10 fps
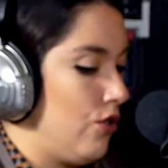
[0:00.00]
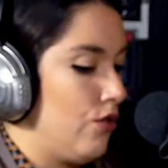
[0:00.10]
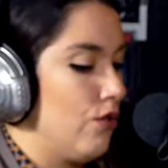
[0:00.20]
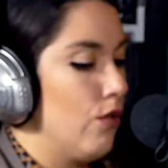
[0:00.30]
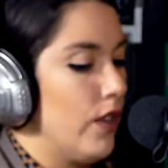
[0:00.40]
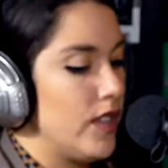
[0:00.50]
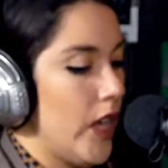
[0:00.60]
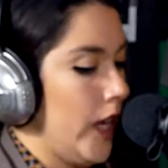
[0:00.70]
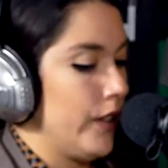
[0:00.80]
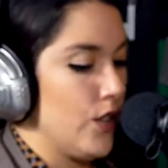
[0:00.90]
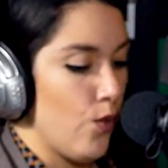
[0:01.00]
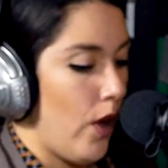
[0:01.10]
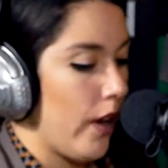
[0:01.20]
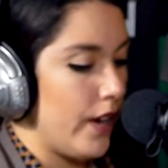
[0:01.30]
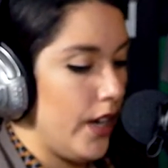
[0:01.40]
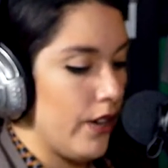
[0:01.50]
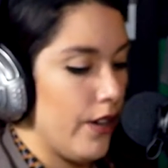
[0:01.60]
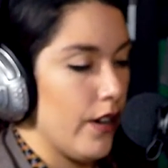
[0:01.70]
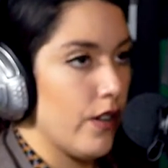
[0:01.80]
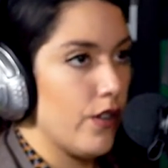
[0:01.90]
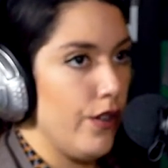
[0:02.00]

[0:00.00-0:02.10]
to a tankless water heater